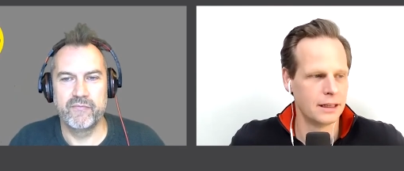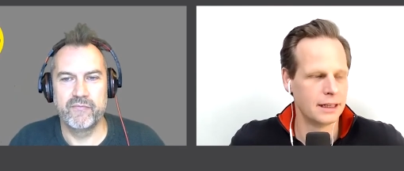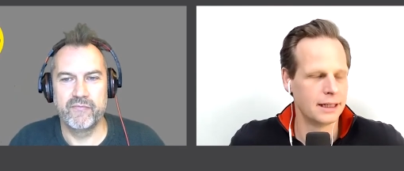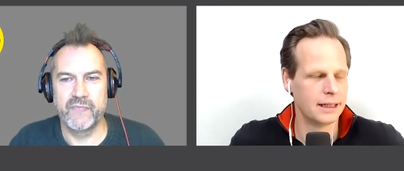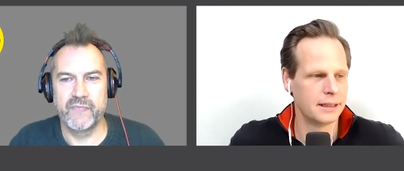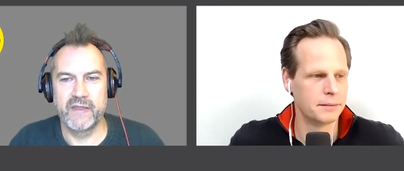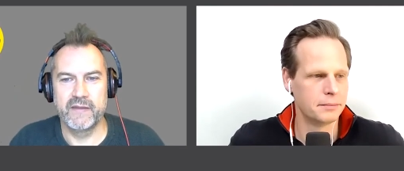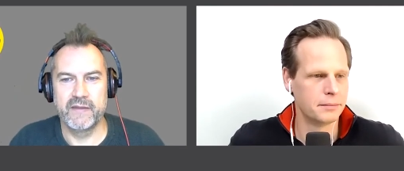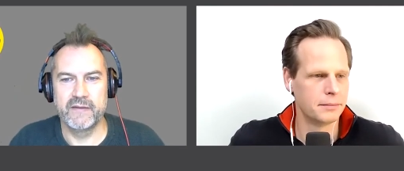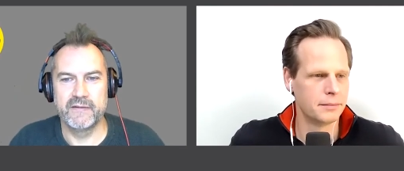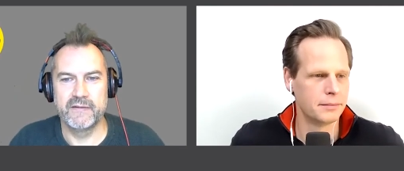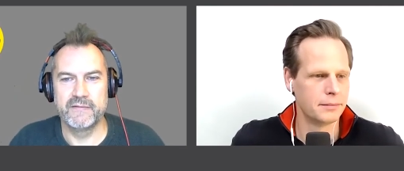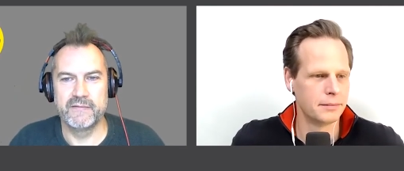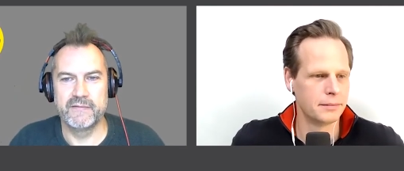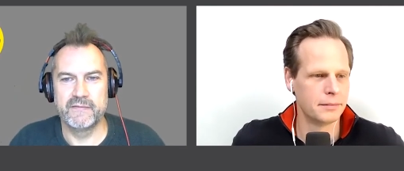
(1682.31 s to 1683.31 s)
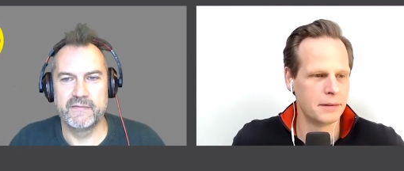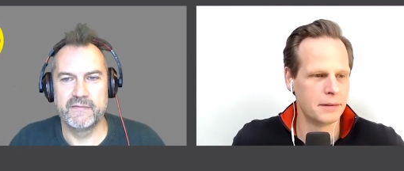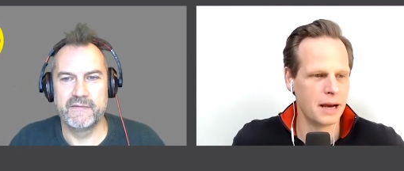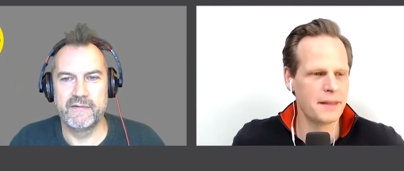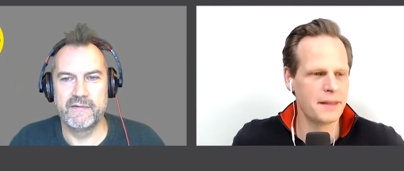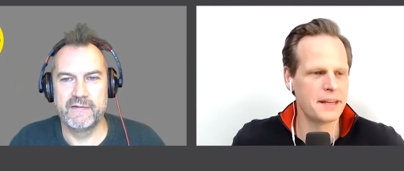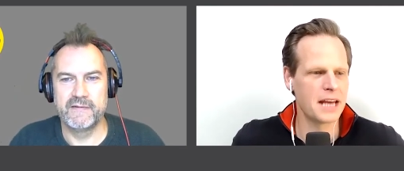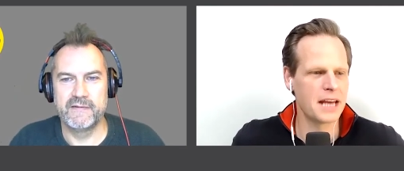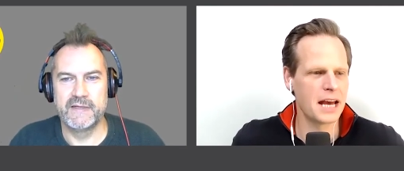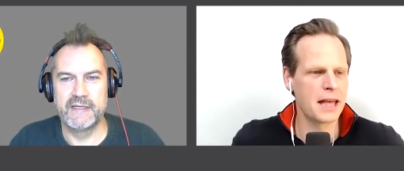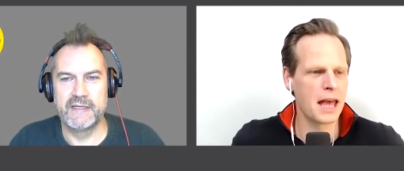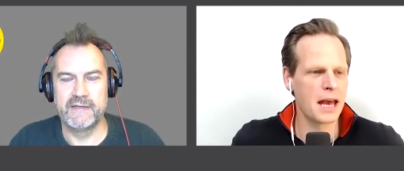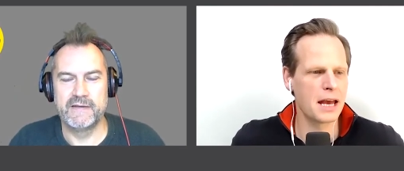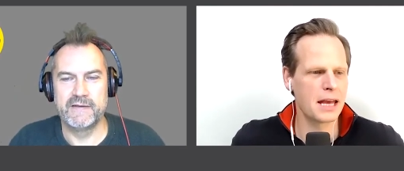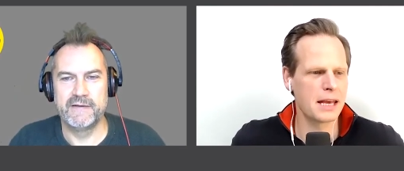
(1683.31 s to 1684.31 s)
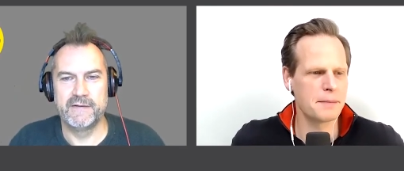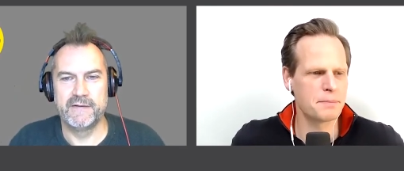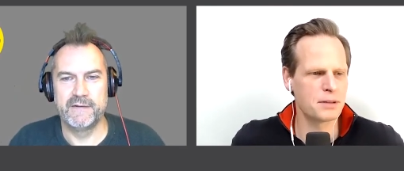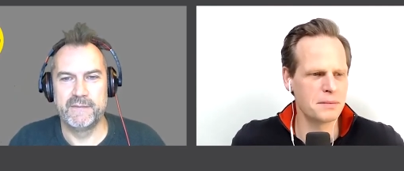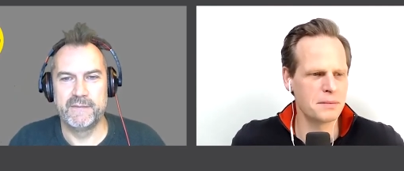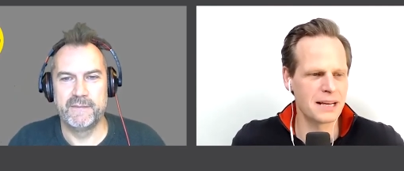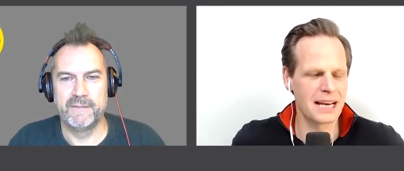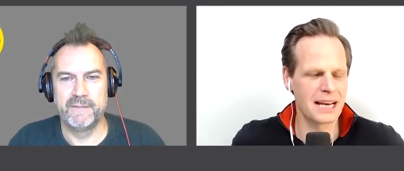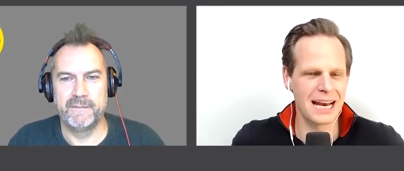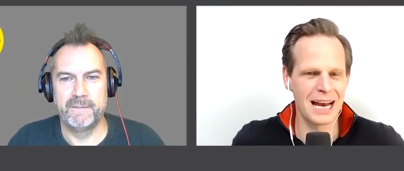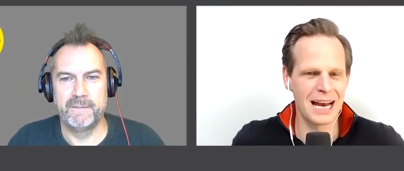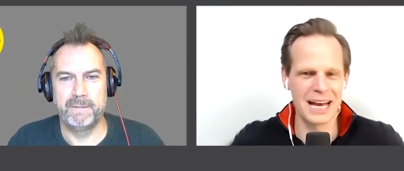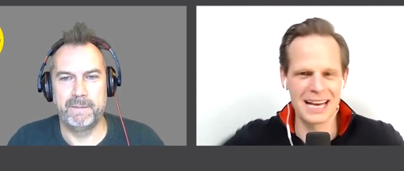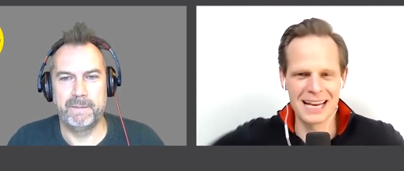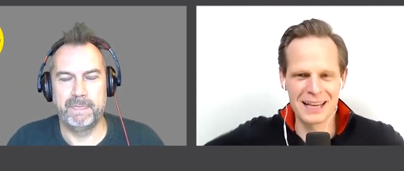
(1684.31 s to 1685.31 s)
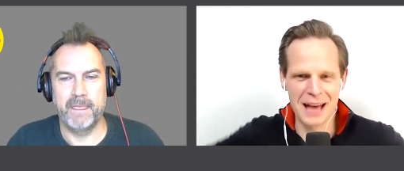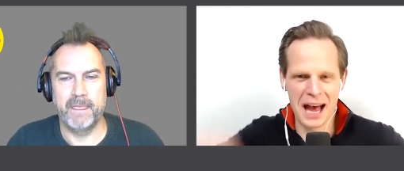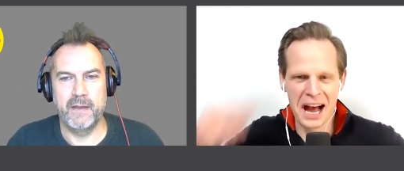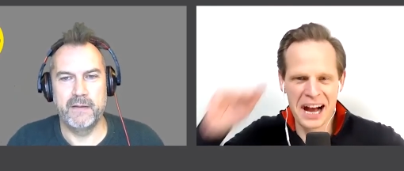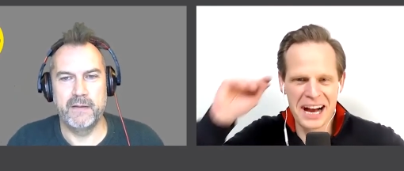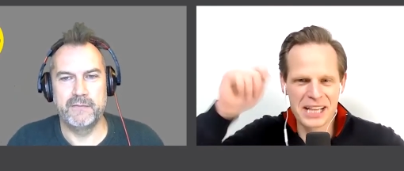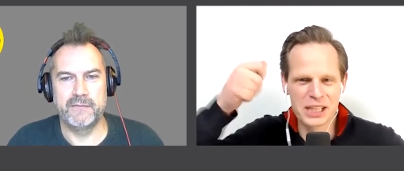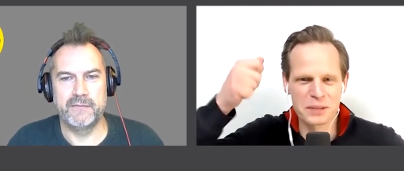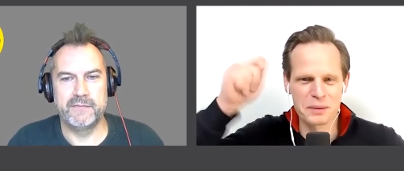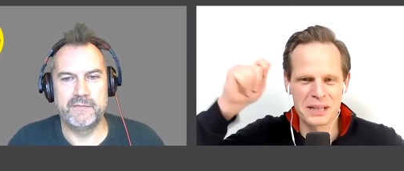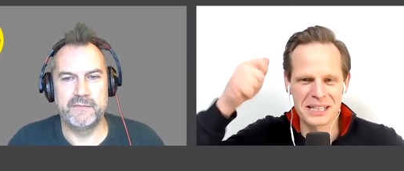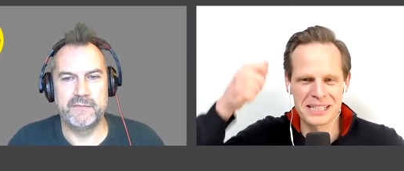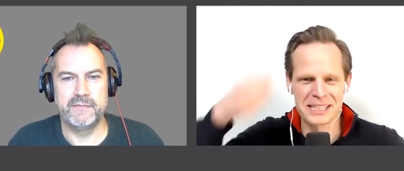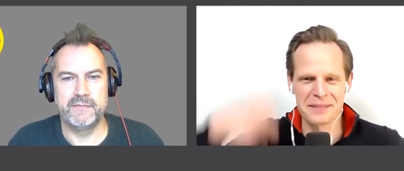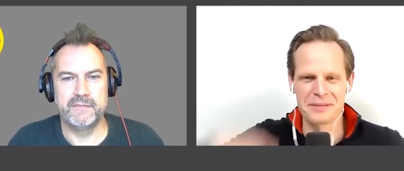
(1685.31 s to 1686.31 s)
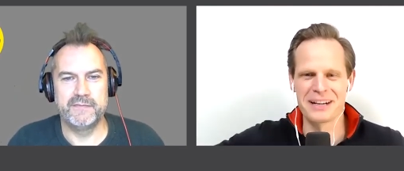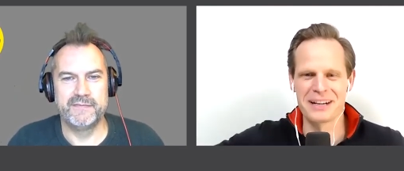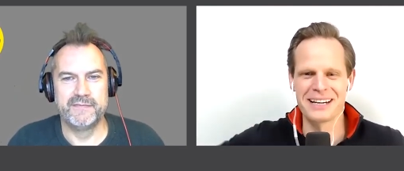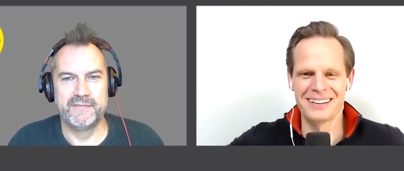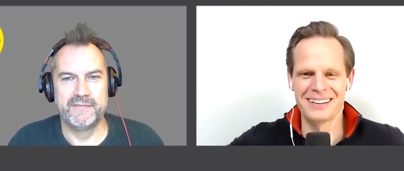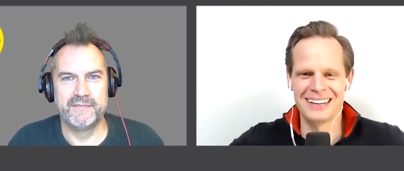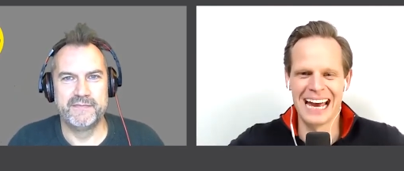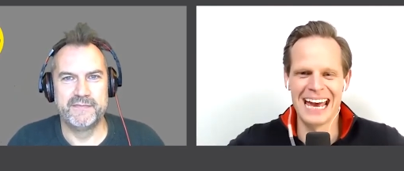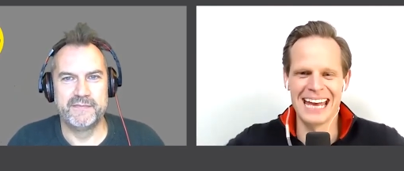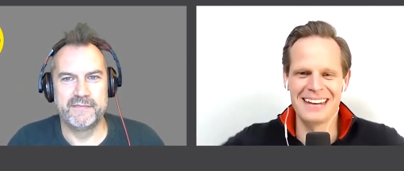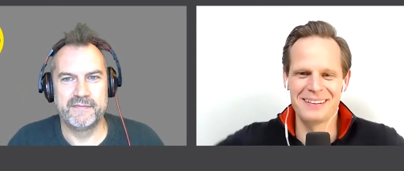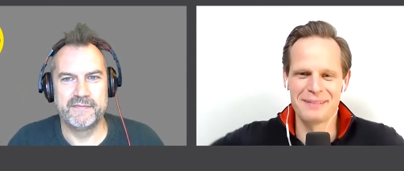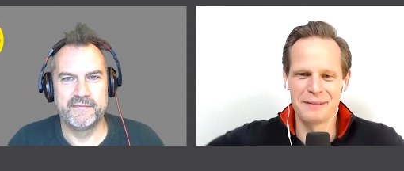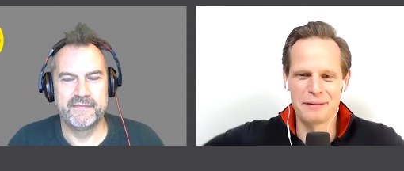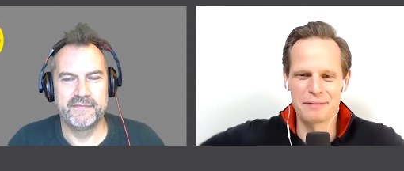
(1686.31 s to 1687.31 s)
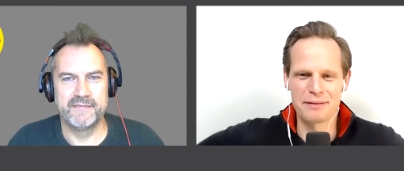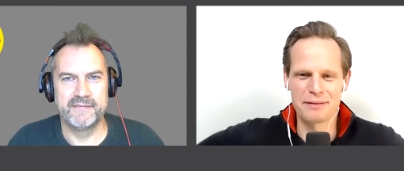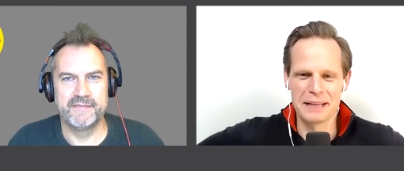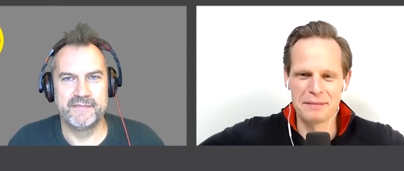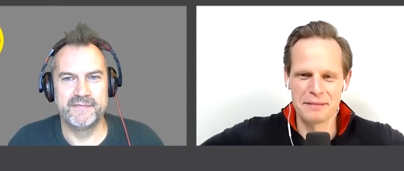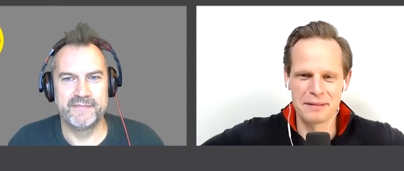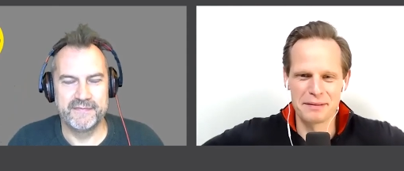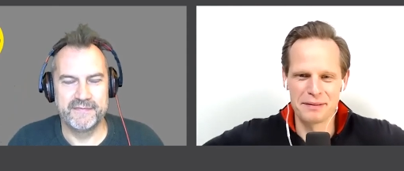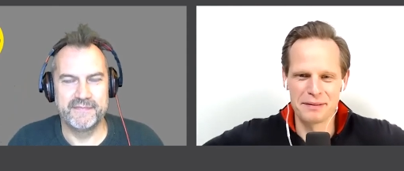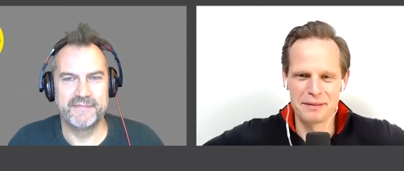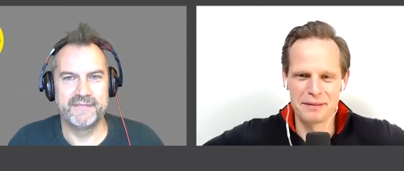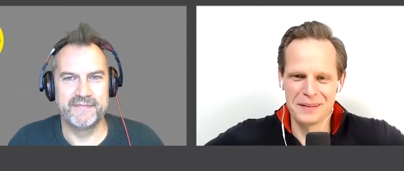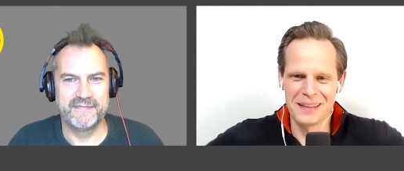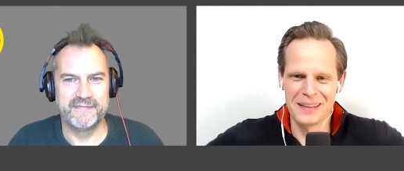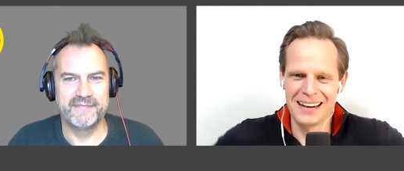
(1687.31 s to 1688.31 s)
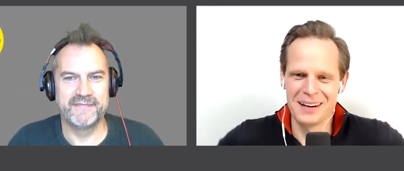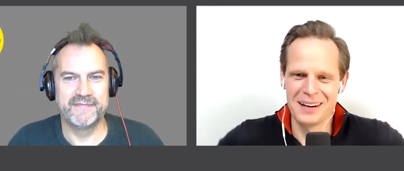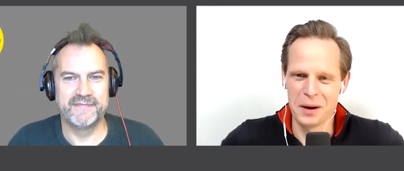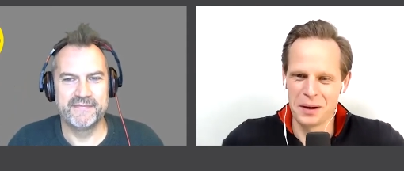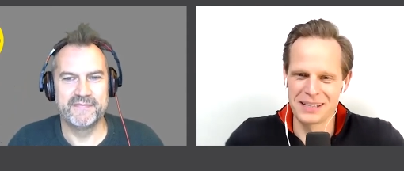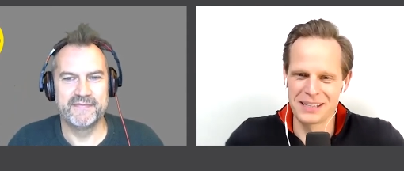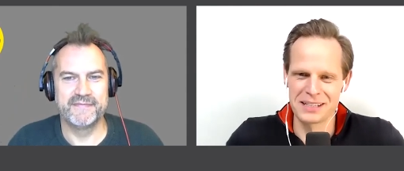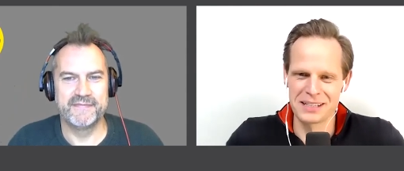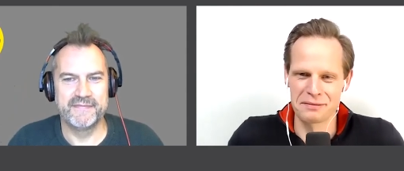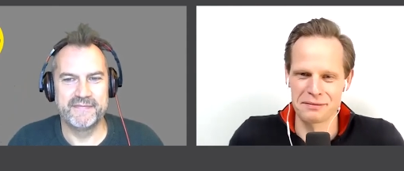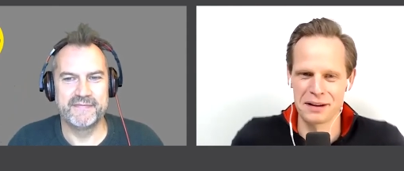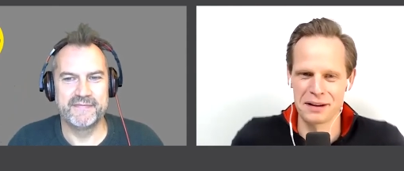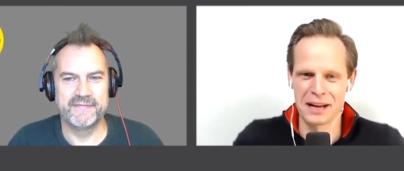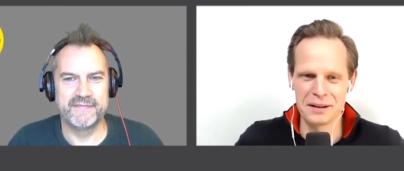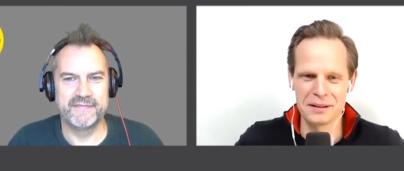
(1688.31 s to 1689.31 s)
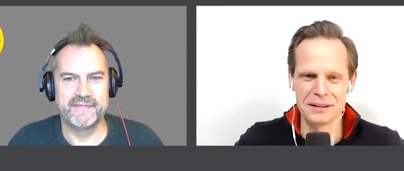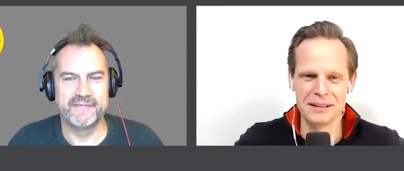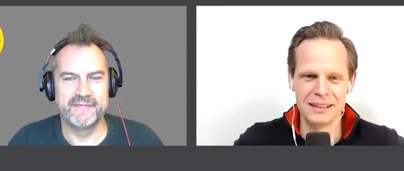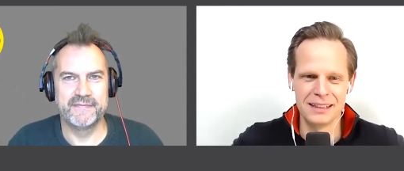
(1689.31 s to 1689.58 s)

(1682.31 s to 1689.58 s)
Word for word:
Speaker 1: Um, and then uh, presumably a, a, a switch somewhere in your head flipped for you then not to follow,